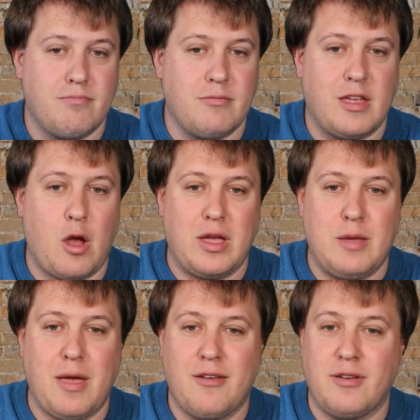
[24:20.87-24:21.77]
you know
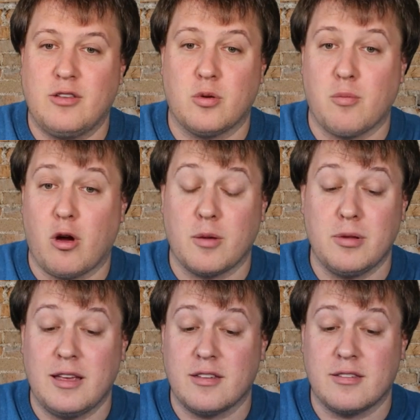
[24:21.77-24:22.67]
eBay, Facebook
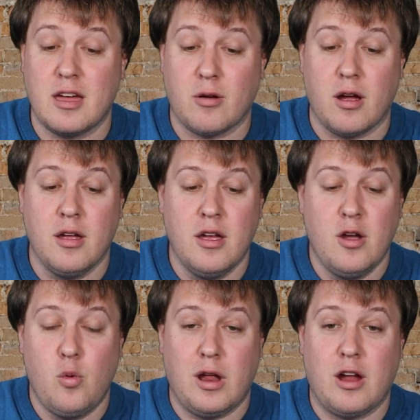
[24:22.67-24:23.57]
Marketplace, etc.
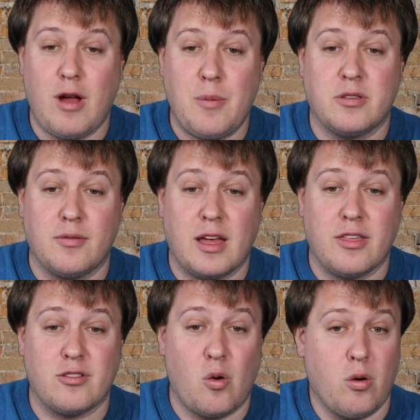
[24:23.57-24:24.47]
We can grab stuff like
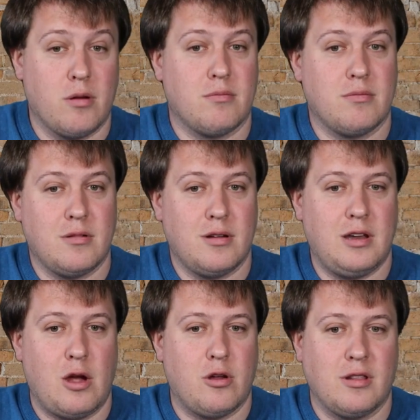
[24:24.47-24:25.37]
this, or you
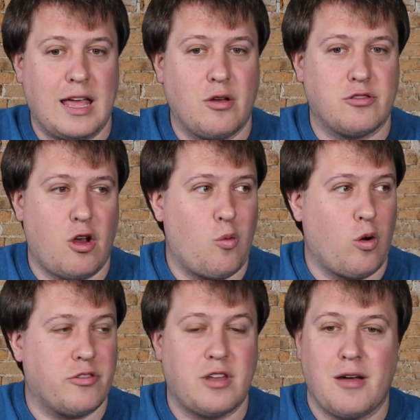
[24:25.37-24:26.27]
know your Lego Star
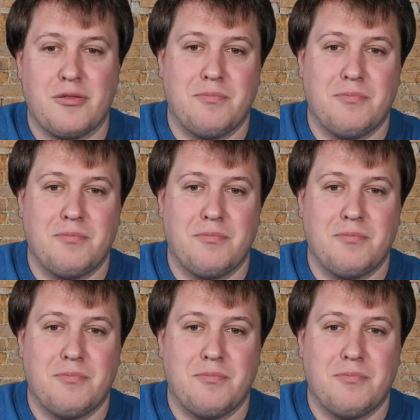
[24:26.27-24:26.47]
Wars stuff.